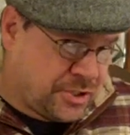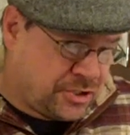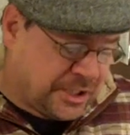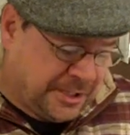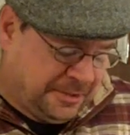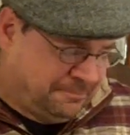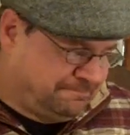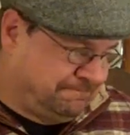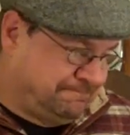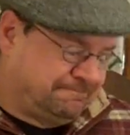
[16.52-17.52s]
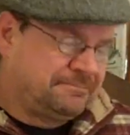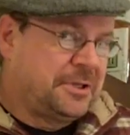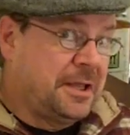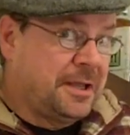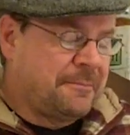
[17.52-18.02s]
judging.
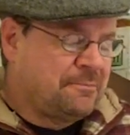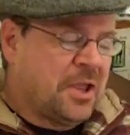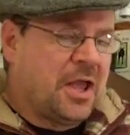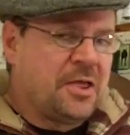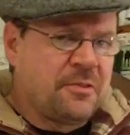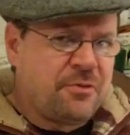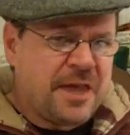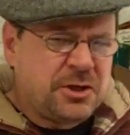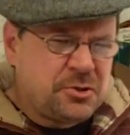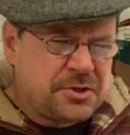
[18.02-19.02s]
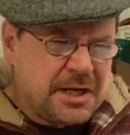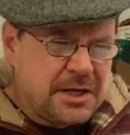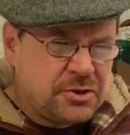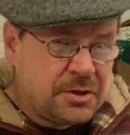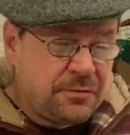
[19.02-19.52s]
Yeah, and thank you to
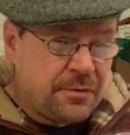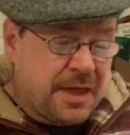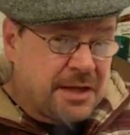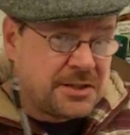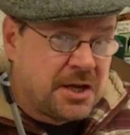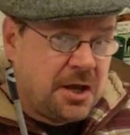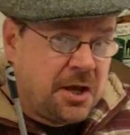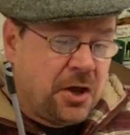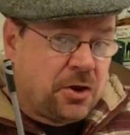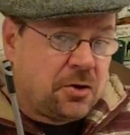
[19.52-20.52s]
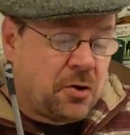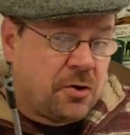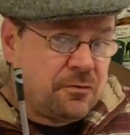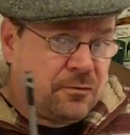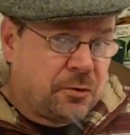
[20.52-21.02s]
Adrian for that
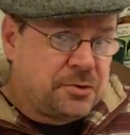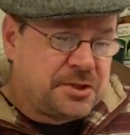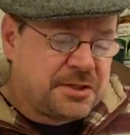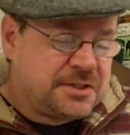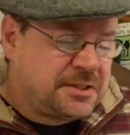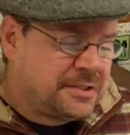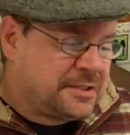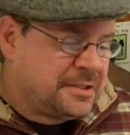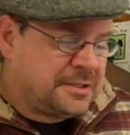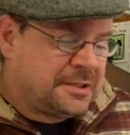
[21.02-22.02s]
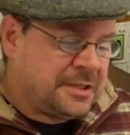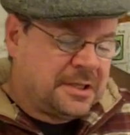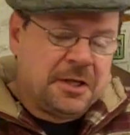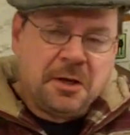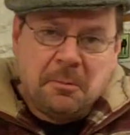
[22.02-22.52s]
convoluted
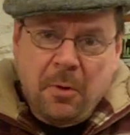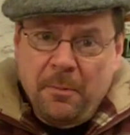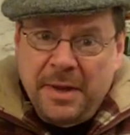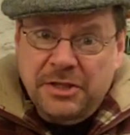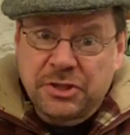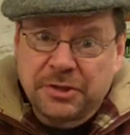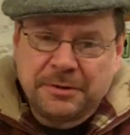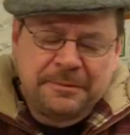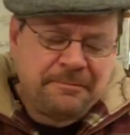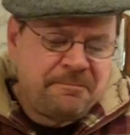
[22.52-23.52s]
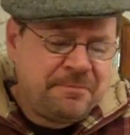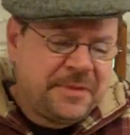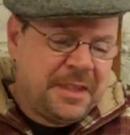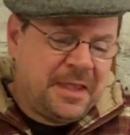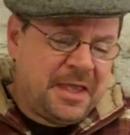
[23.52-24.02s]
malt mention.
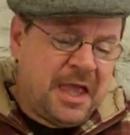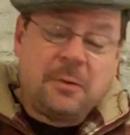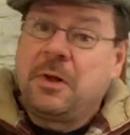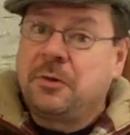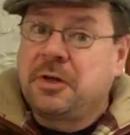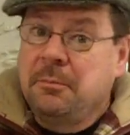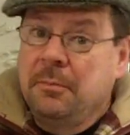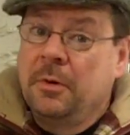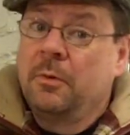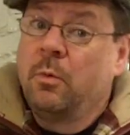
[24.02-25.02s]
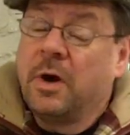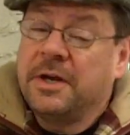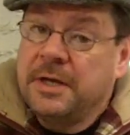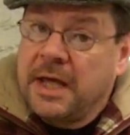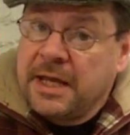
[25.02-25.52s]
Welcome,
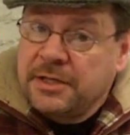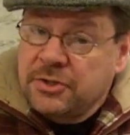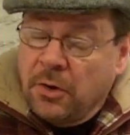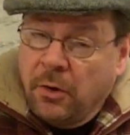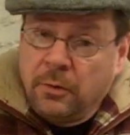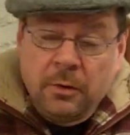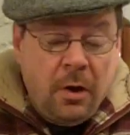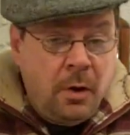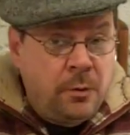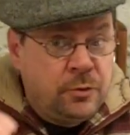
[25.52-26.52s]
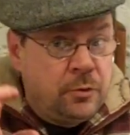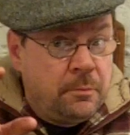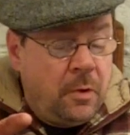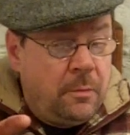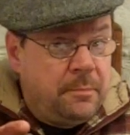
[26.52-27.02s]
one and all, all you
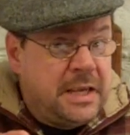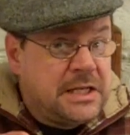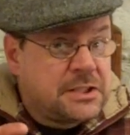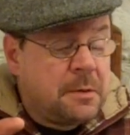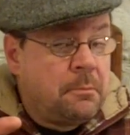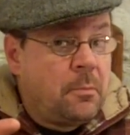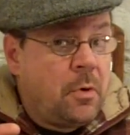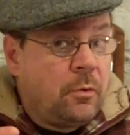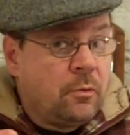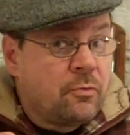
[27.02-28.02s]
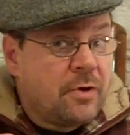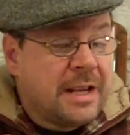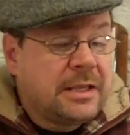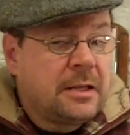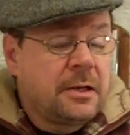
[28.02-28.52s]
malt mates, malt
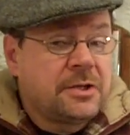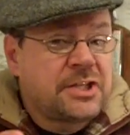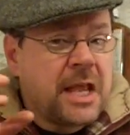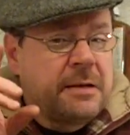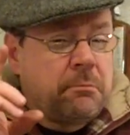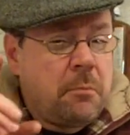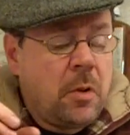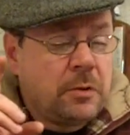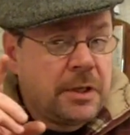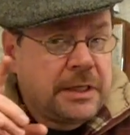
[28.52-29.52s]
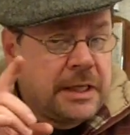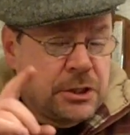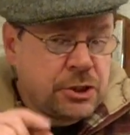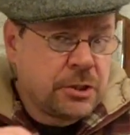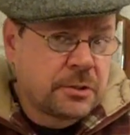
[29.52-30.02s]
regulars and malt
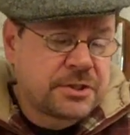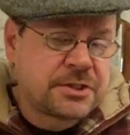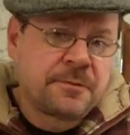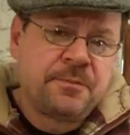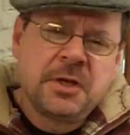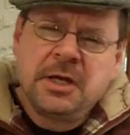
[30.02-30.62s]
occasionals,